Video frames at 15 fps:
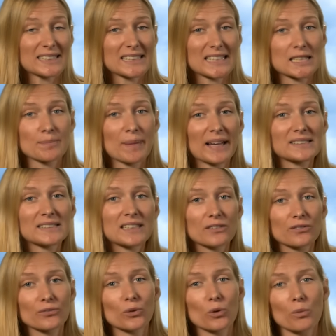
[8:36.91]
is
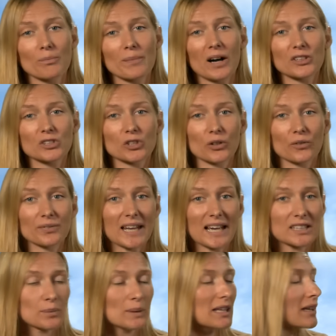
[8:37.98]
expected for much of
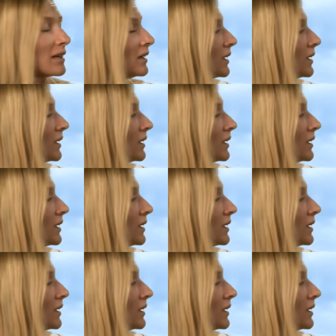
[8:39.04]
next week,